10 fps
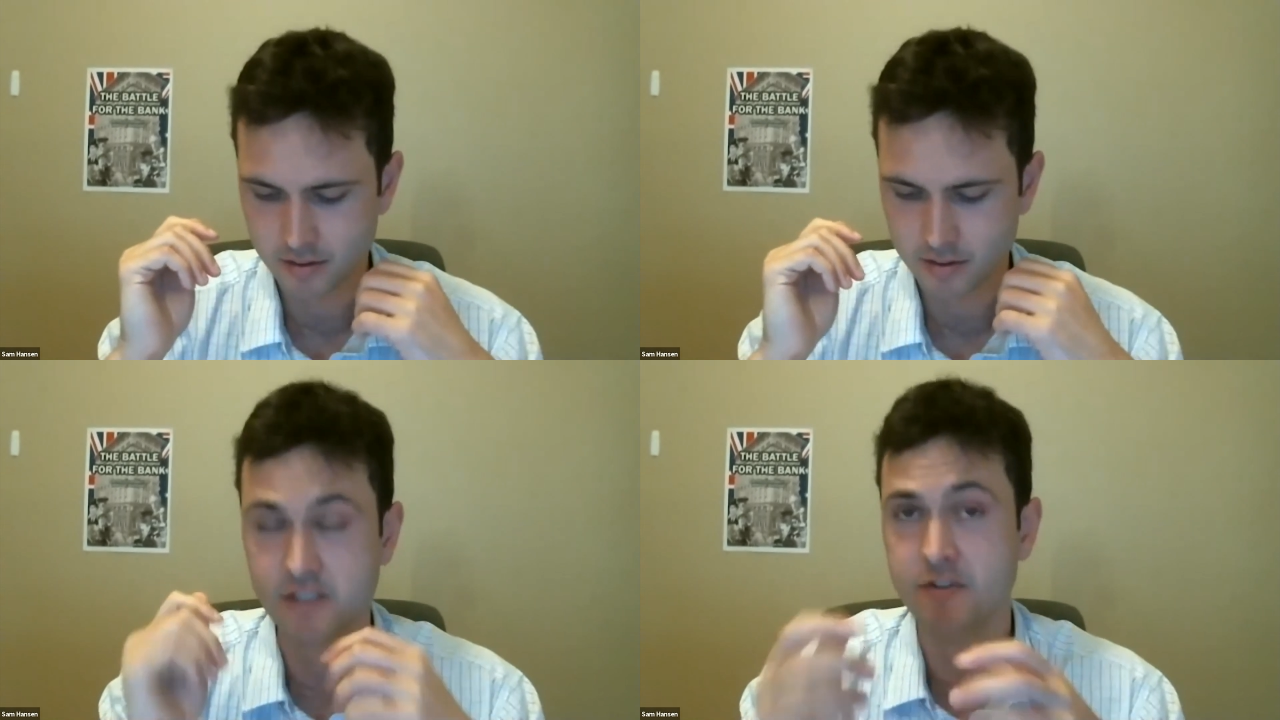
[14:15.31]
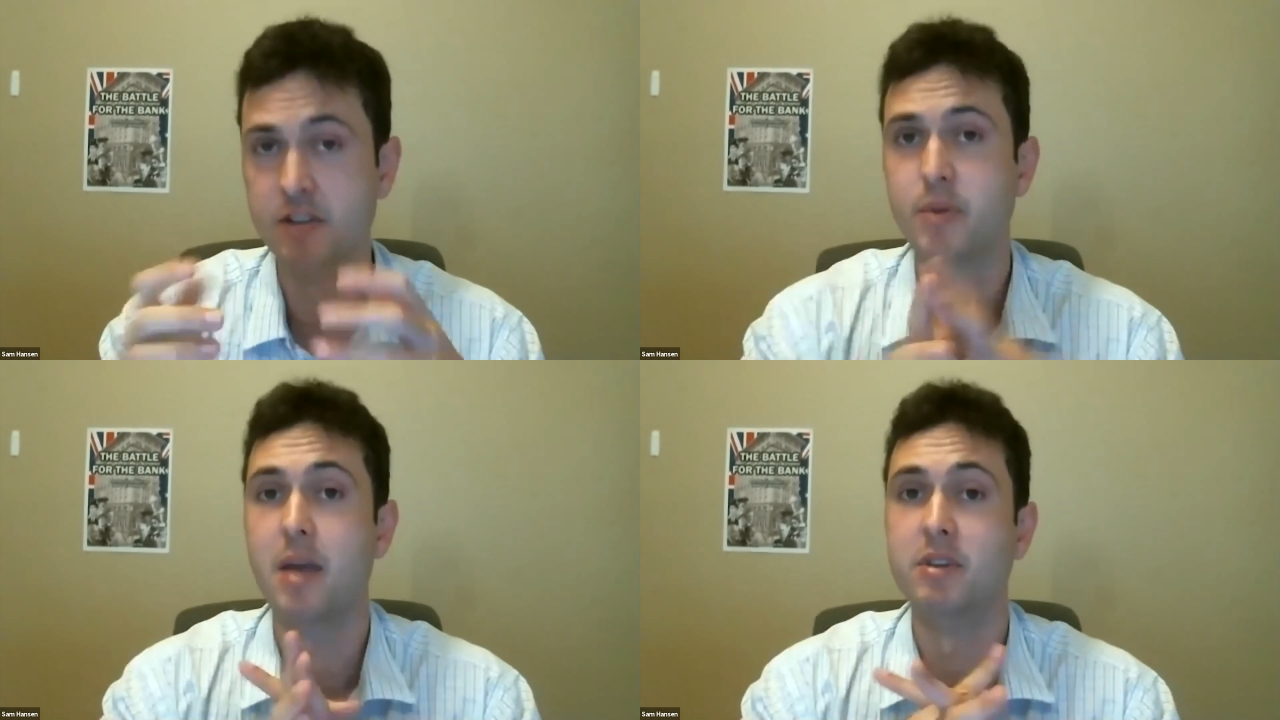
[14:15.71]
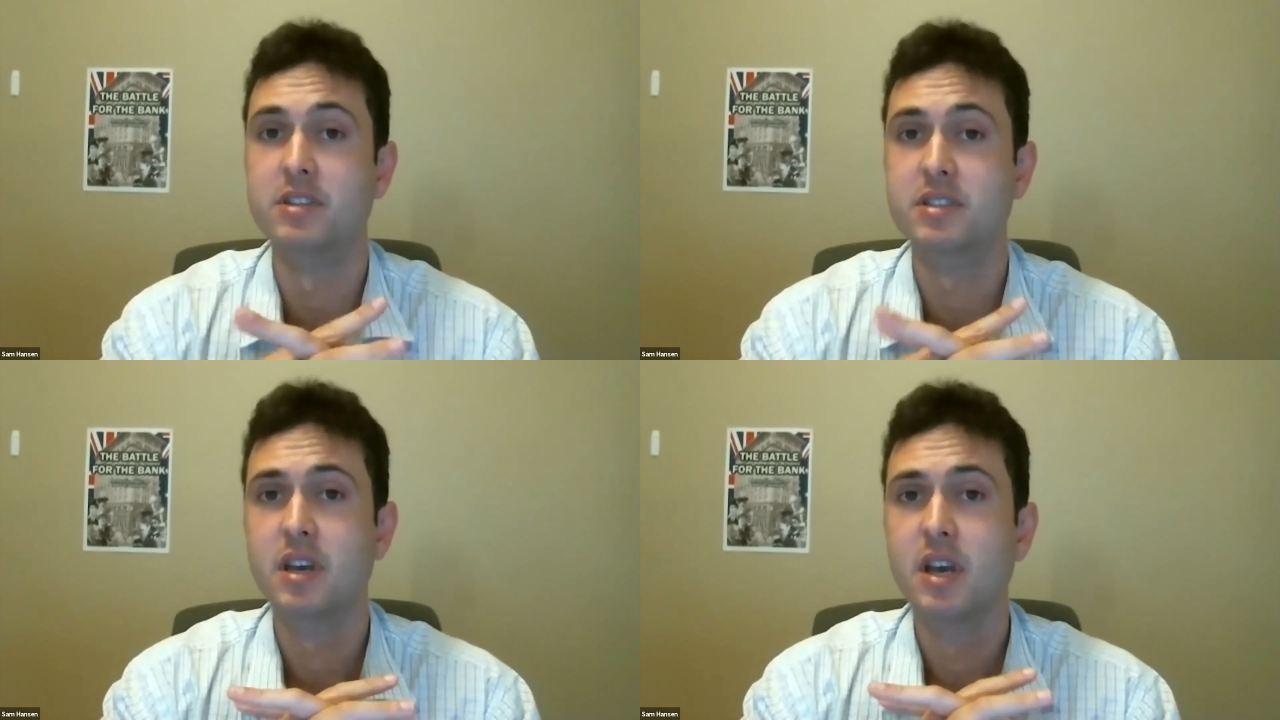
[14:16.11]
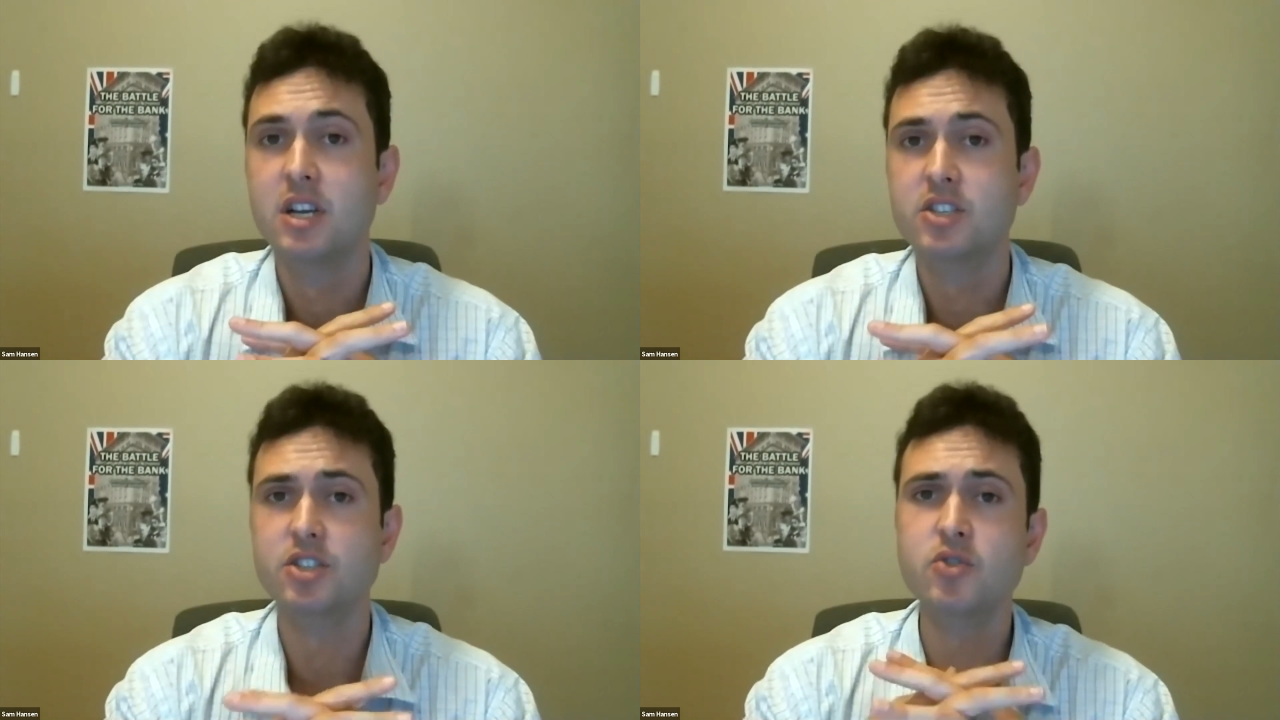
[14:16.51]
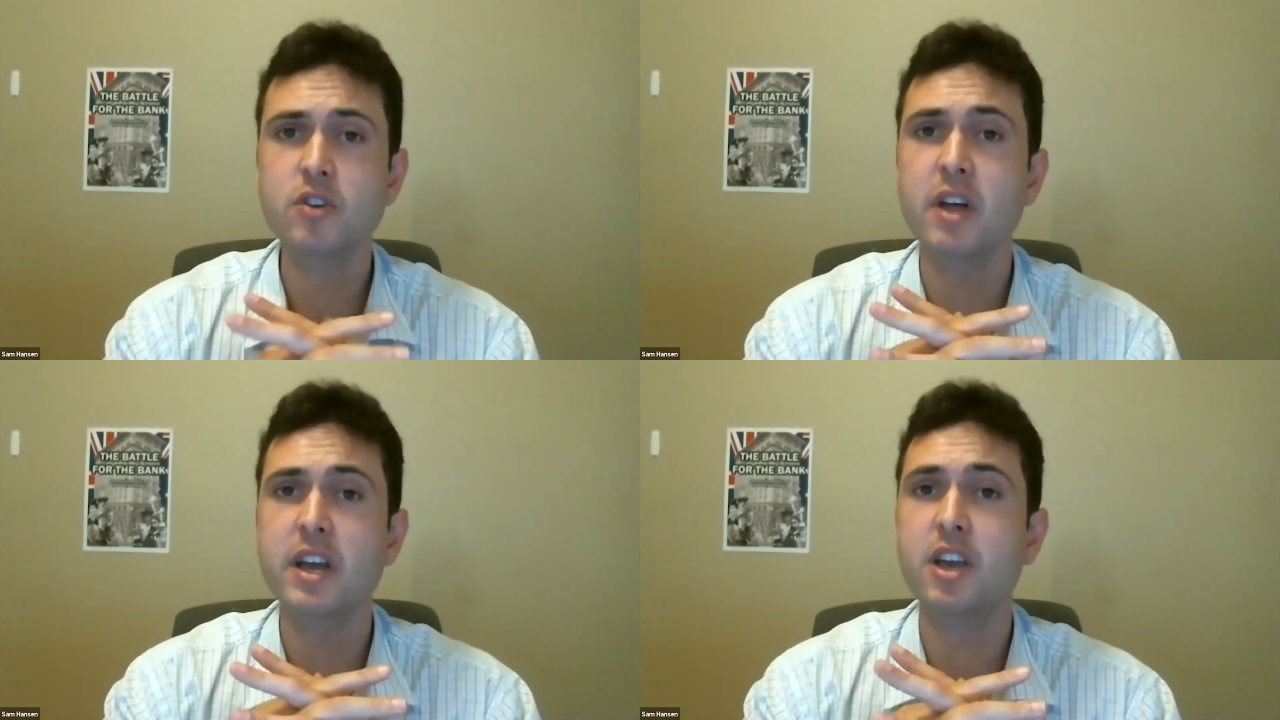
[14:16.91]
dividend payments. So sort
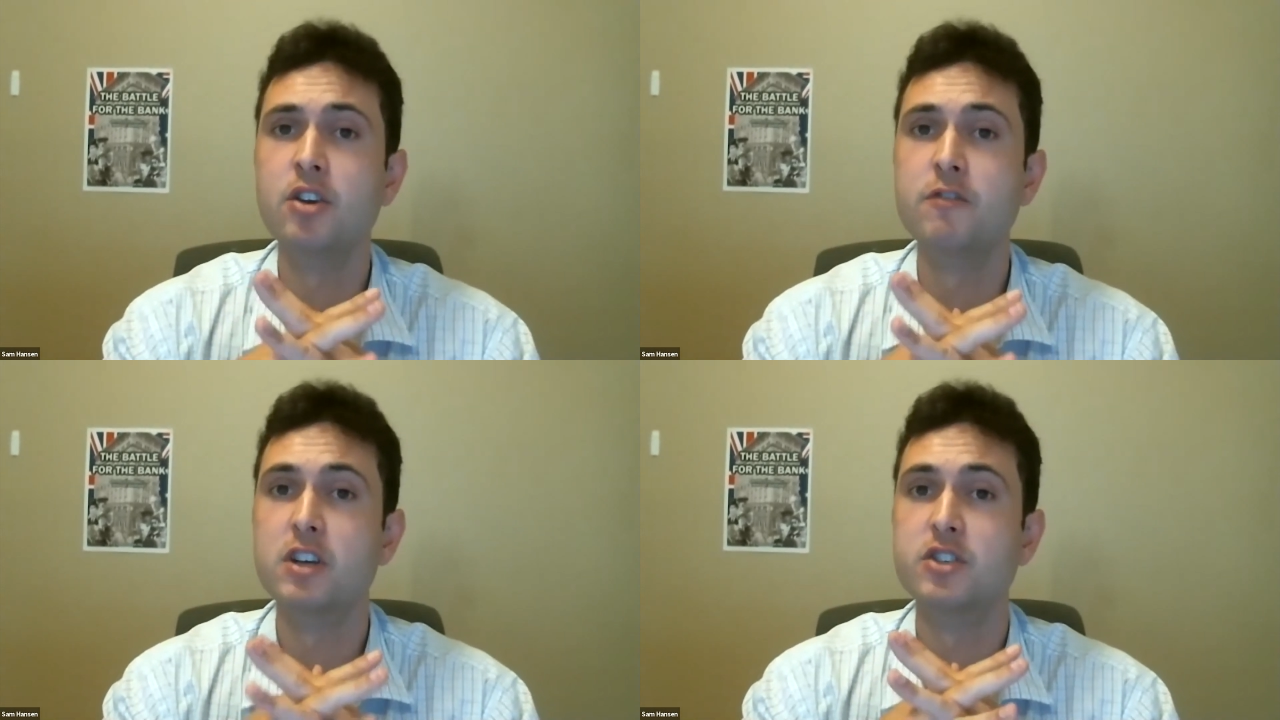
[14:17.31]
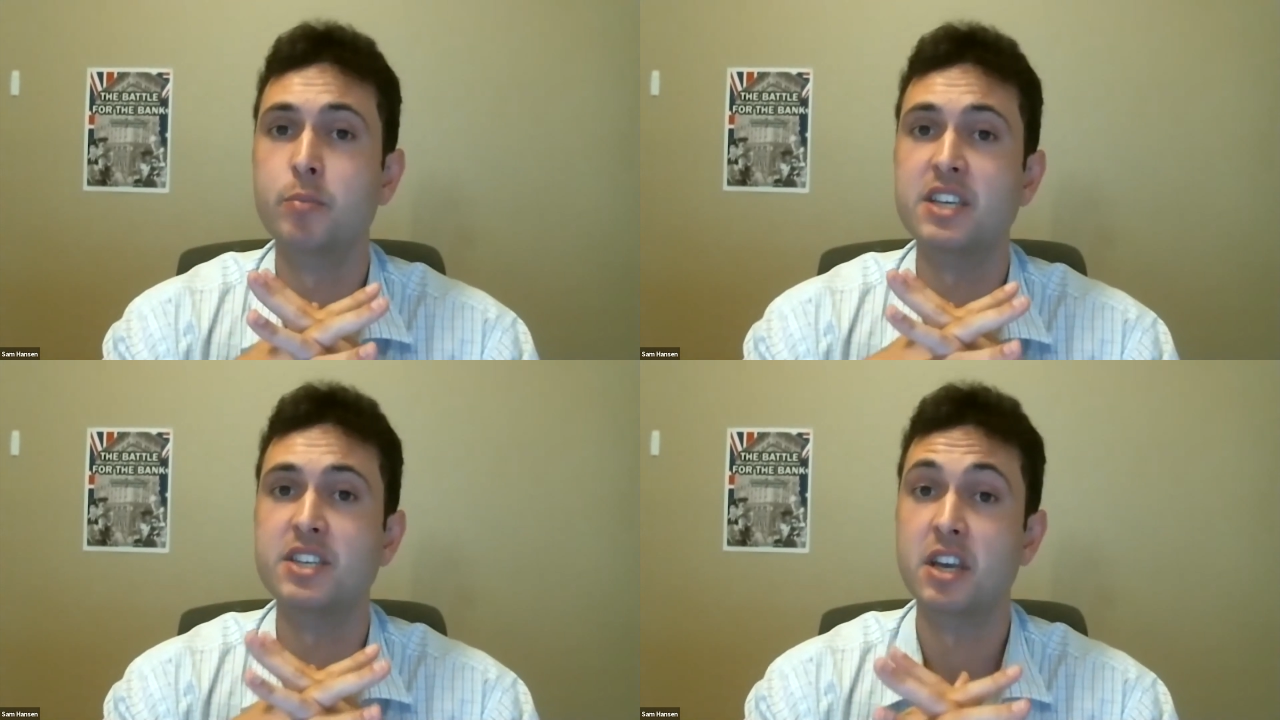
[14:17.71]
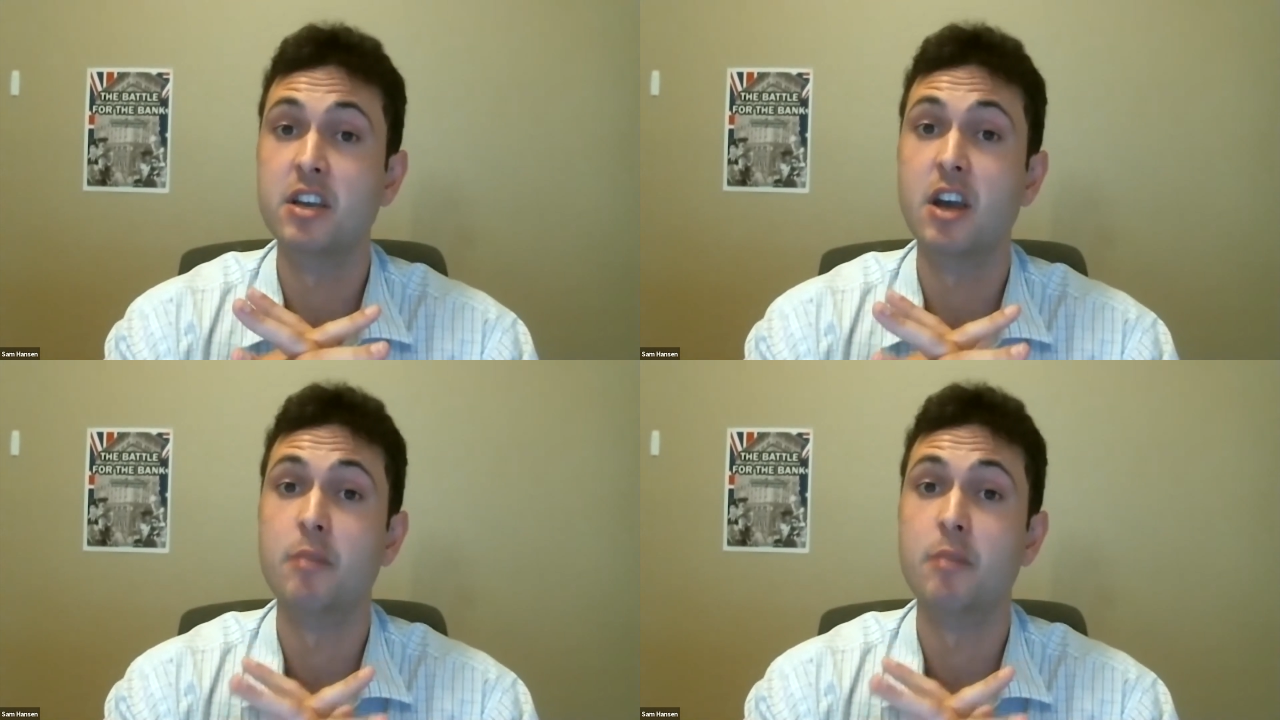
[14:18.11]
of like a universal basic income,